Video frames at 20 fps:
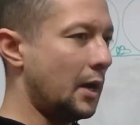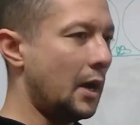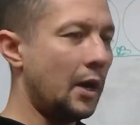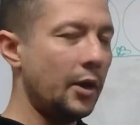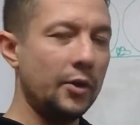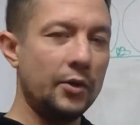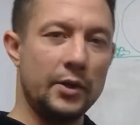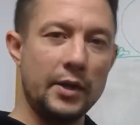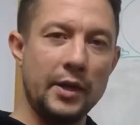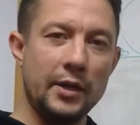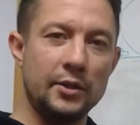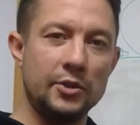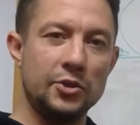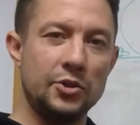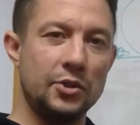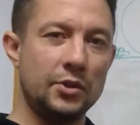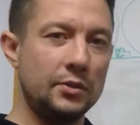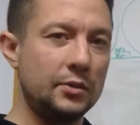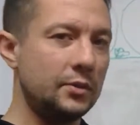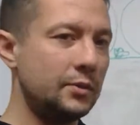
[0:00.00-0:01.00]
ion
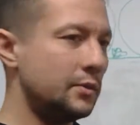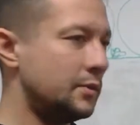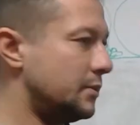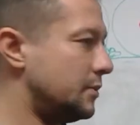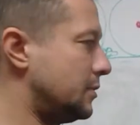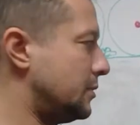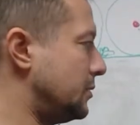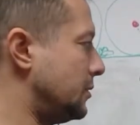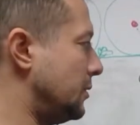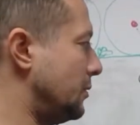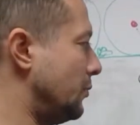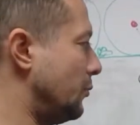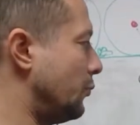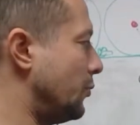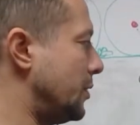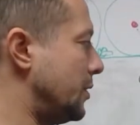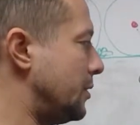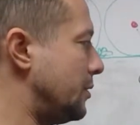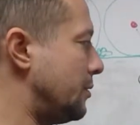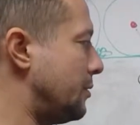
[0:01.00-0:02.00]
engines
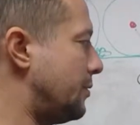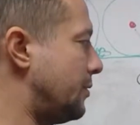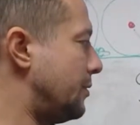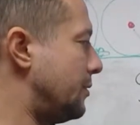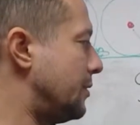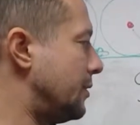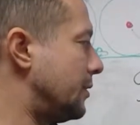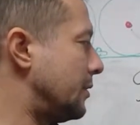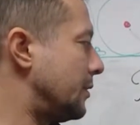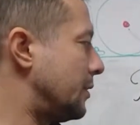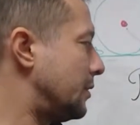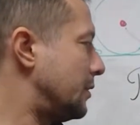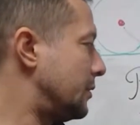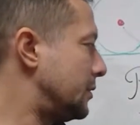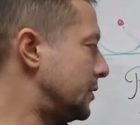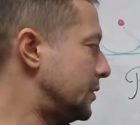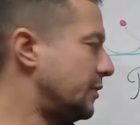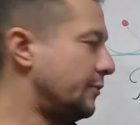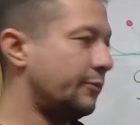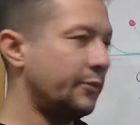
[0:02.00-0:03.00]
with the
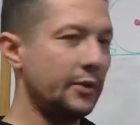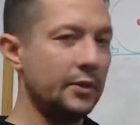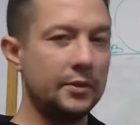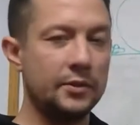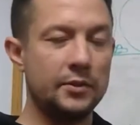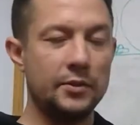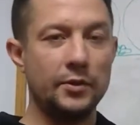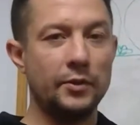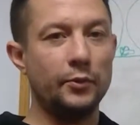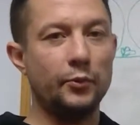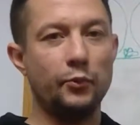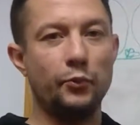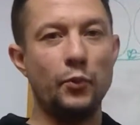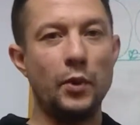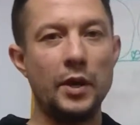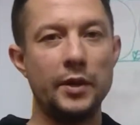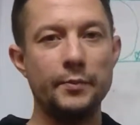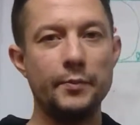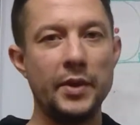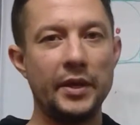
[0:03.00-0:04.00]
difference of
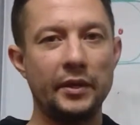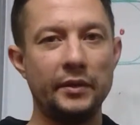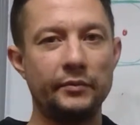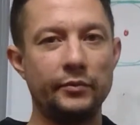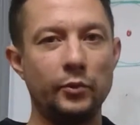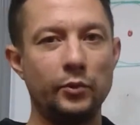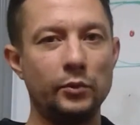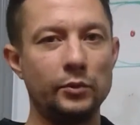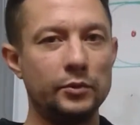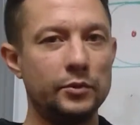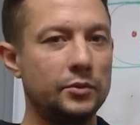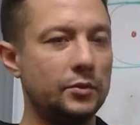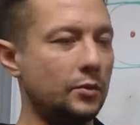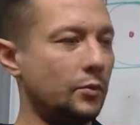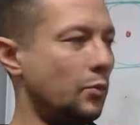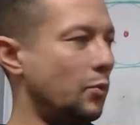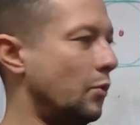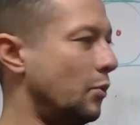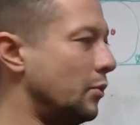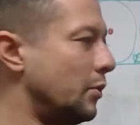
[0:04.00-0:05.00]
1 megavolts
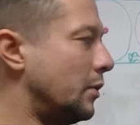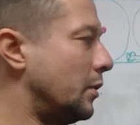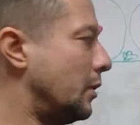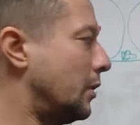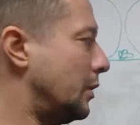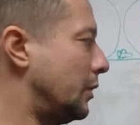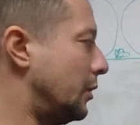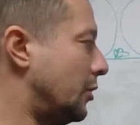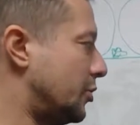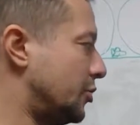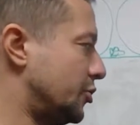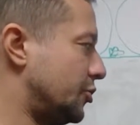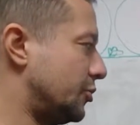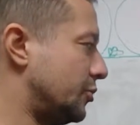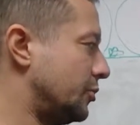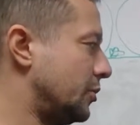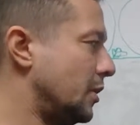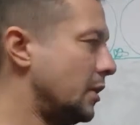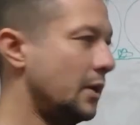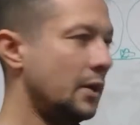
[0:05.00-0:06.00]
or
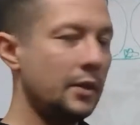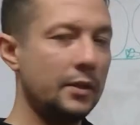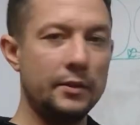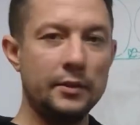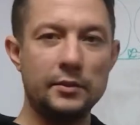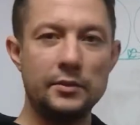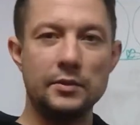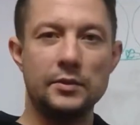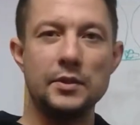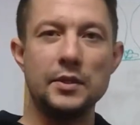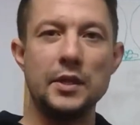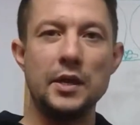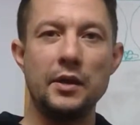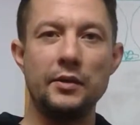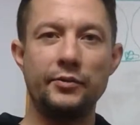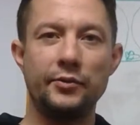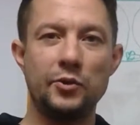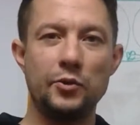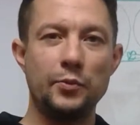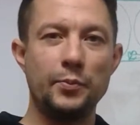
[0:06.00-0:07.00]
larger. This is
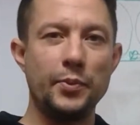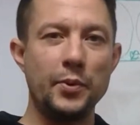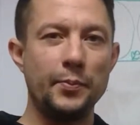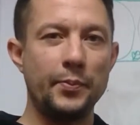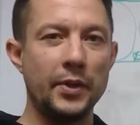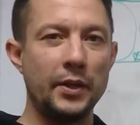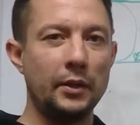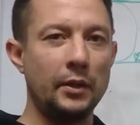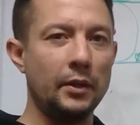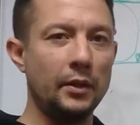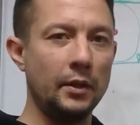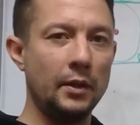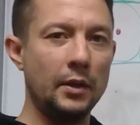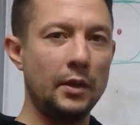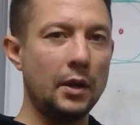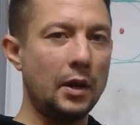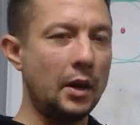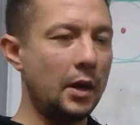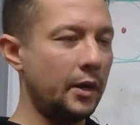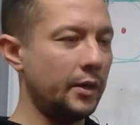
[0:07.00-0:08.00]
enough to propel
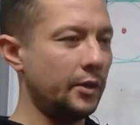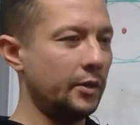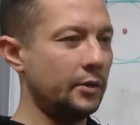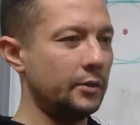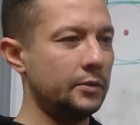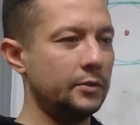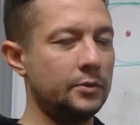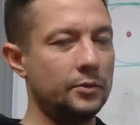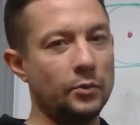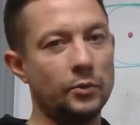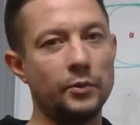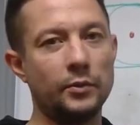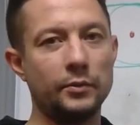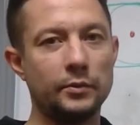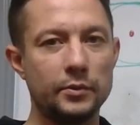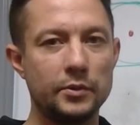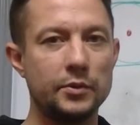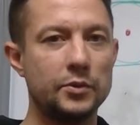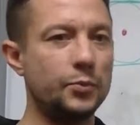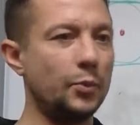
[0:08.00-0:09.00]
ions or
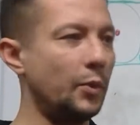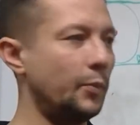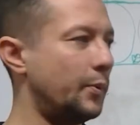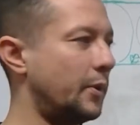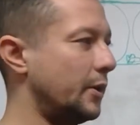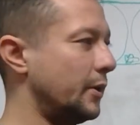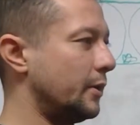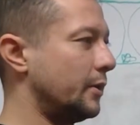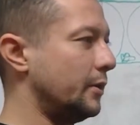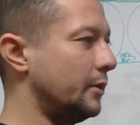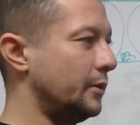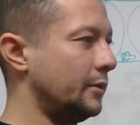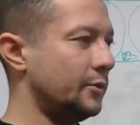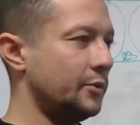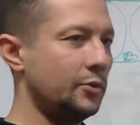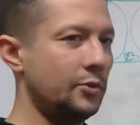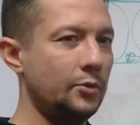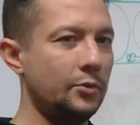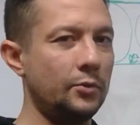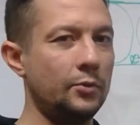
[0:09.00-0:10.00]
small
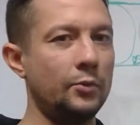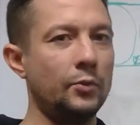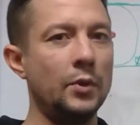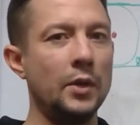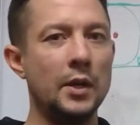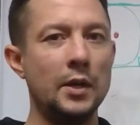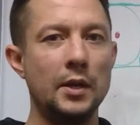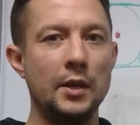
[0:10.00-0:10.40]
particles to